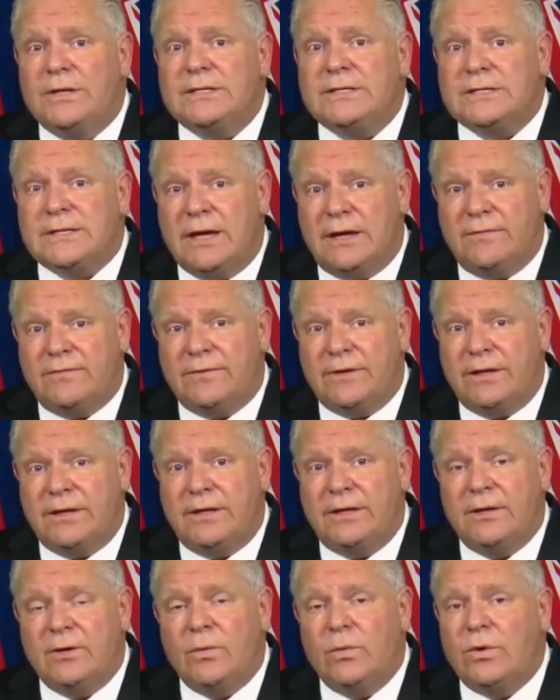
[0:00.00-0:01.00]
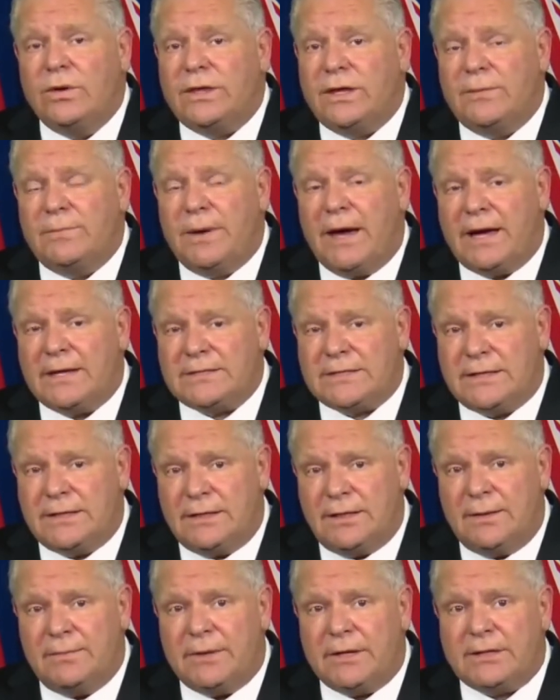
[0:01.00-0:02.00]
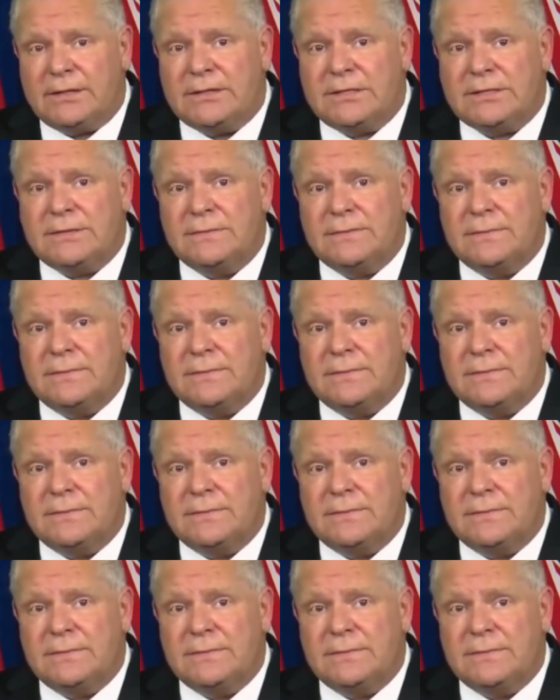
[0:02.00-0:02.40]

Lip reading: safely with capacity limits